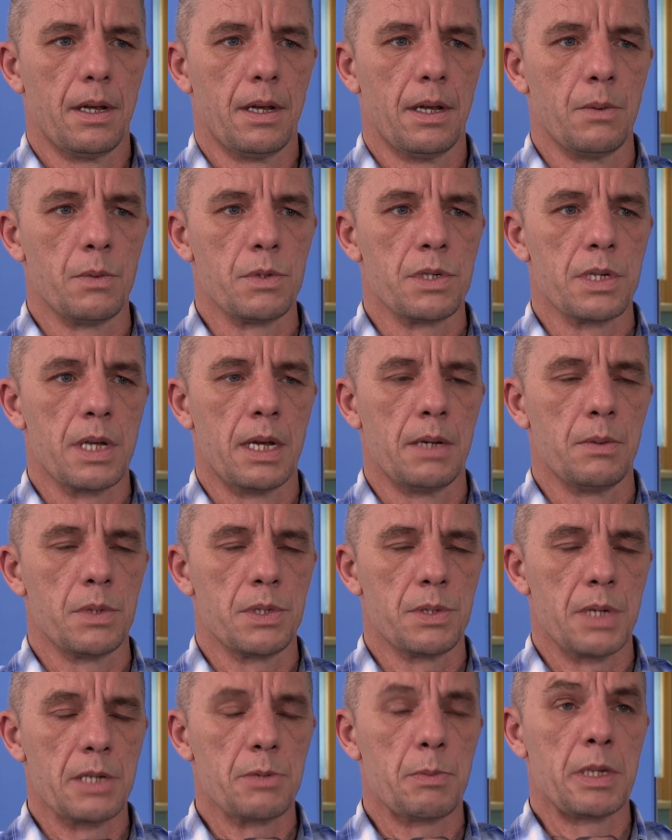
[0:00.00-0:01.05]
it was it
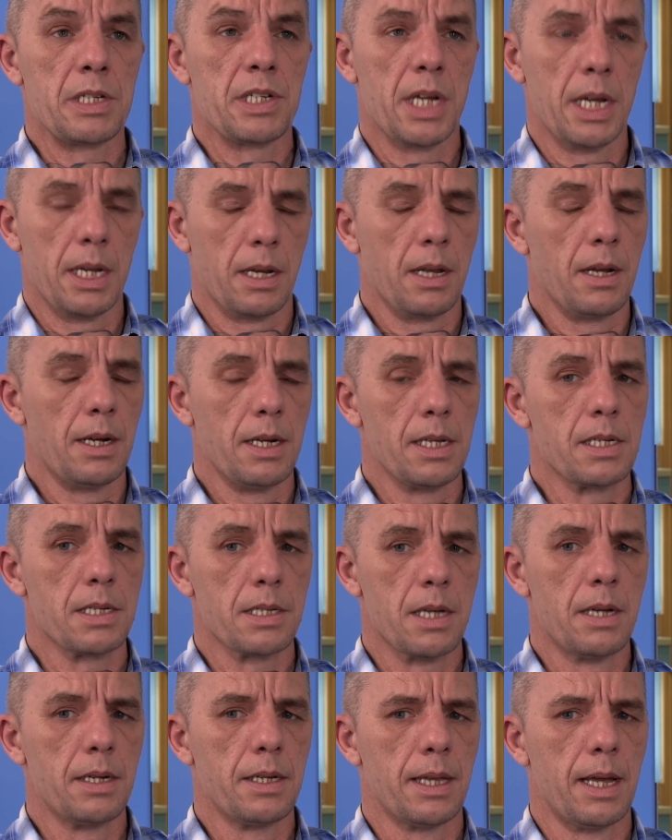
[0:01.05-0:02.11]
was particularly
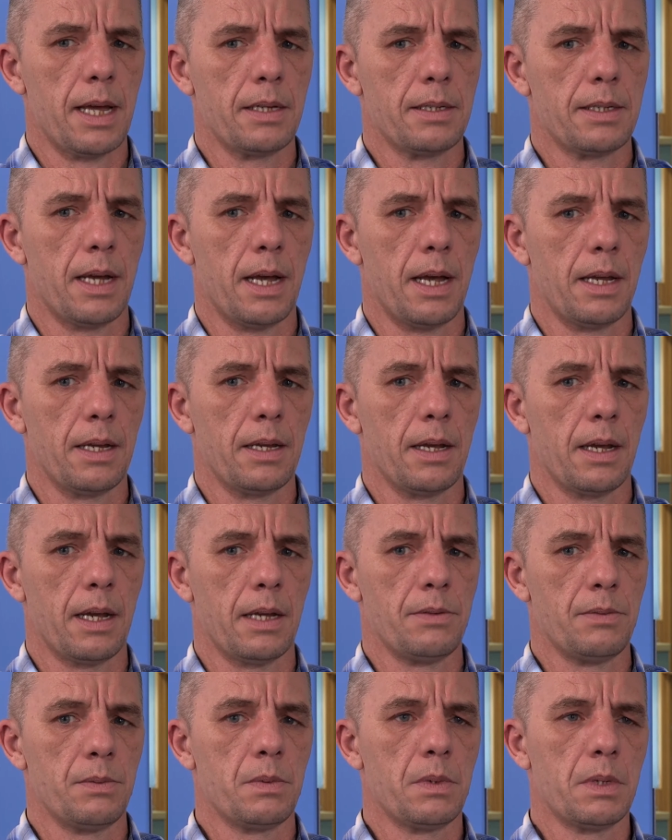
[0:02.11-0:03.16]
sunny that day,
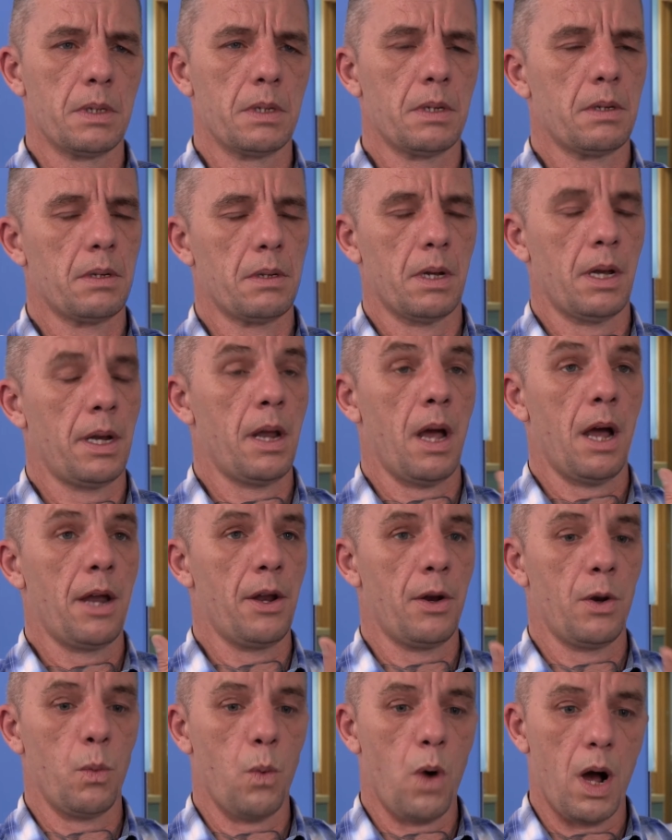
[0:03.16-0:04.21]
and I, I,
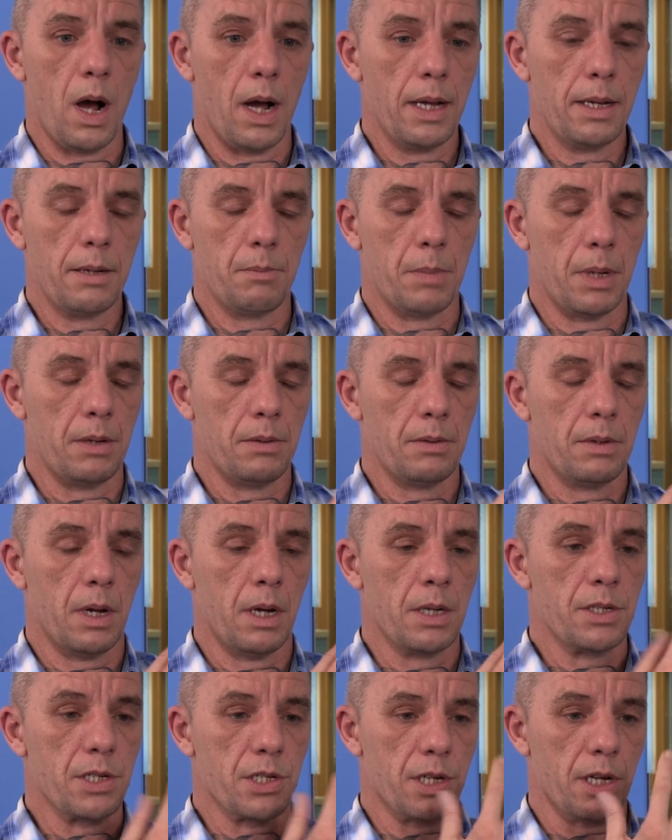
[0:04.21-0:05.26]
don't know why, but
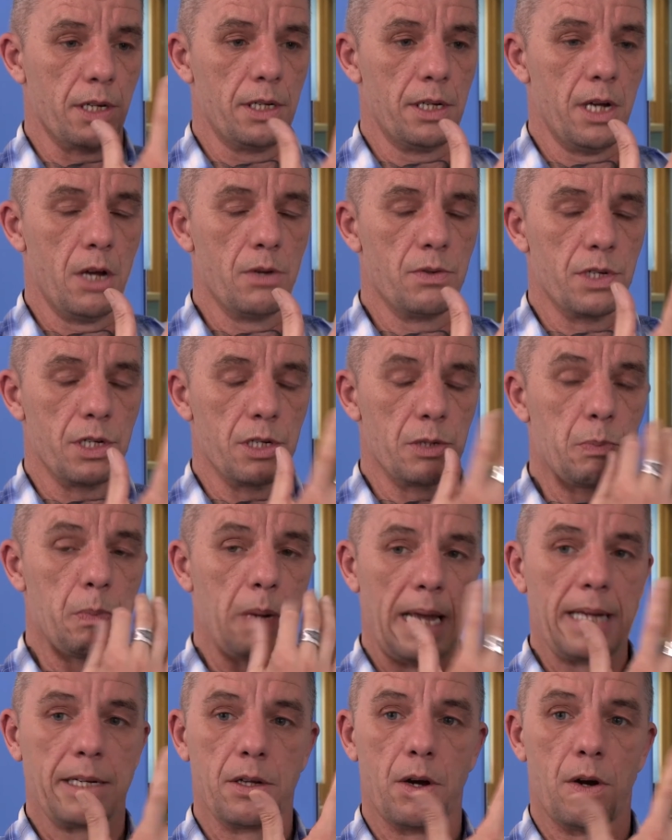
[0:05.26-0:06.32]
I just suddenly noticed
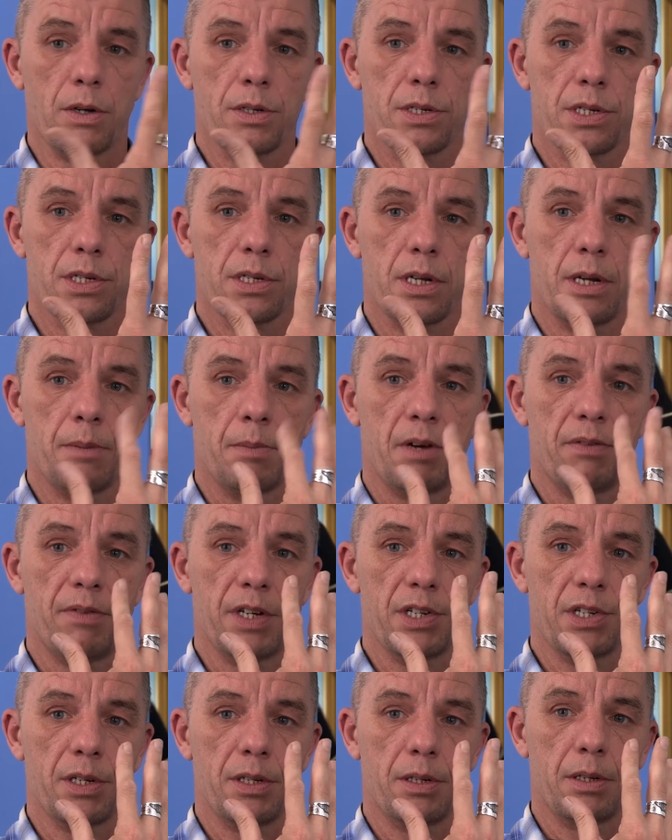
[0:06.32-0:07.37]
black dots in my
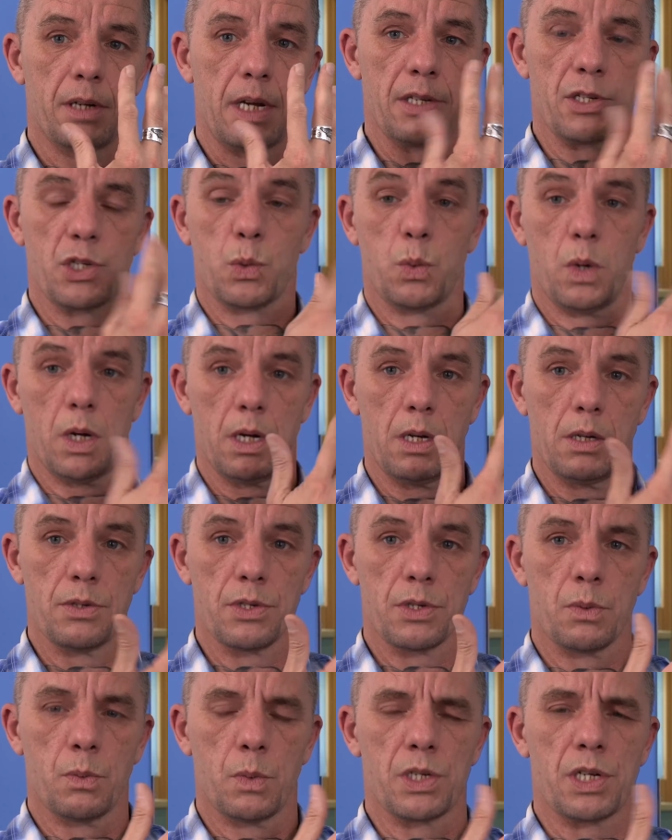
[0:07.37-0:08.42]
vision and
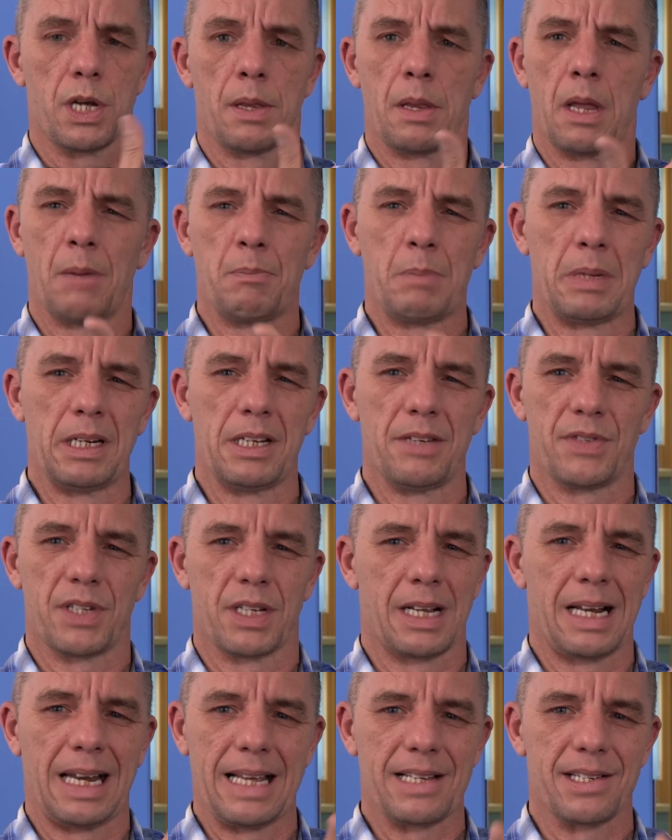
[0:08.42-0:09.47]
swirls, which I, I believe is a
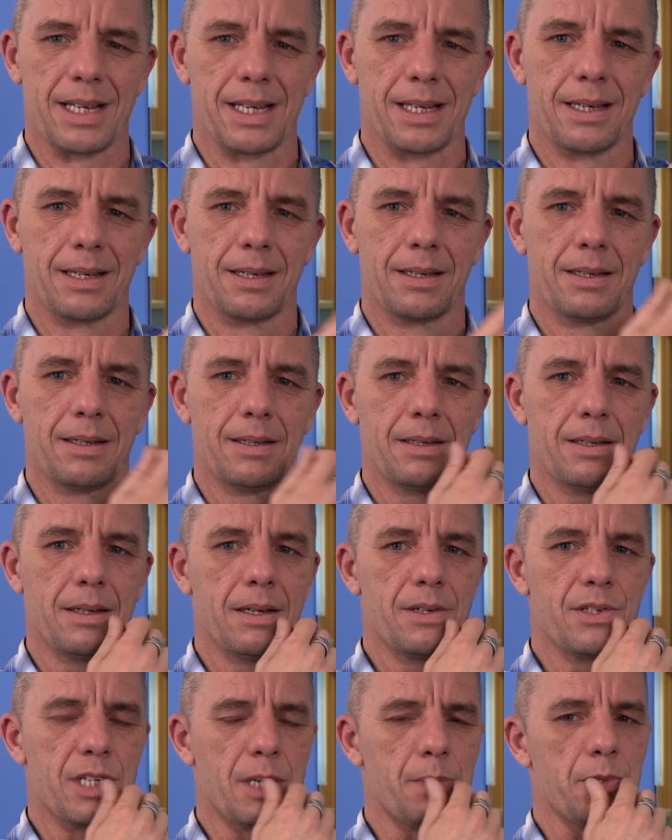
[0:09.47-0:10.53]
classic
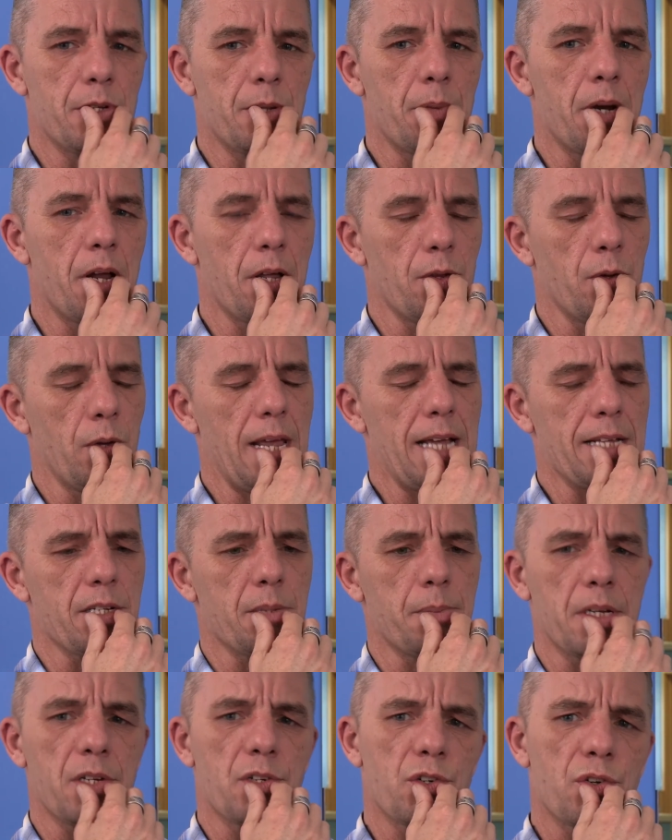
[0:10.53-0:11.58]
symptom, and I thought that's a
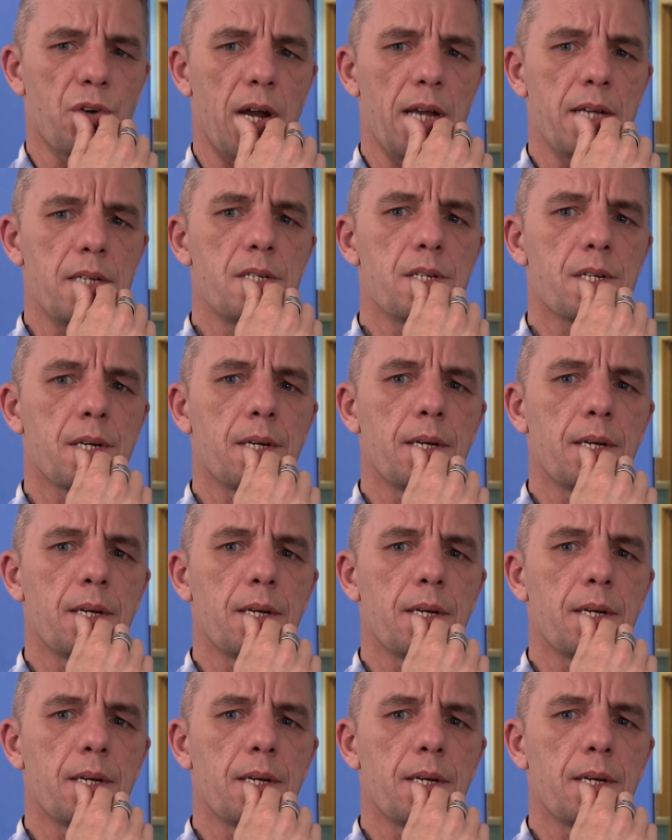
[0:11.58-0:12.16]
bit strange.